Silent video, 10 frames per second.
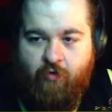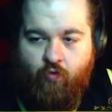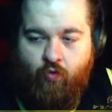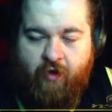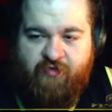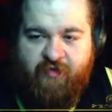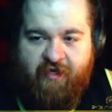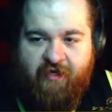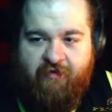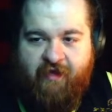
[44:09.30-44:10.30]
Once we
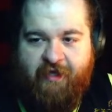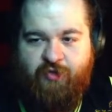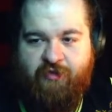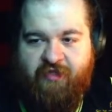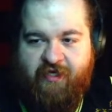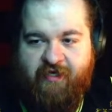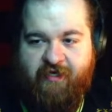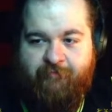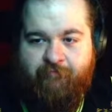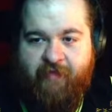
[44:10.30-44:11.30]
get in the
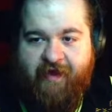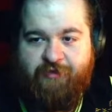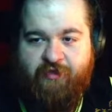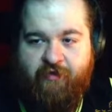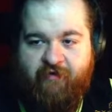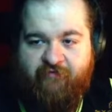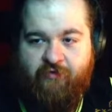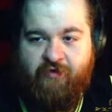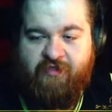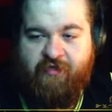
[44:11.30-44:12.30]
actual engine, of
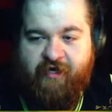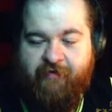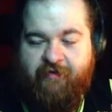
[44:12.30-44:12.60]
course, right?